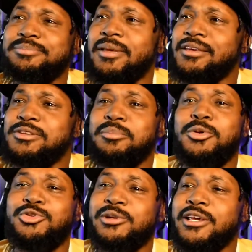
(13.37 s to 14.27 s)
isn't
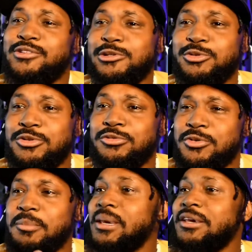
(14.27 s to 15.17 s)
mutually exclusive
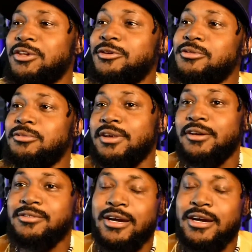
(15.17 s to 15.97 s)
from making YouTube videos.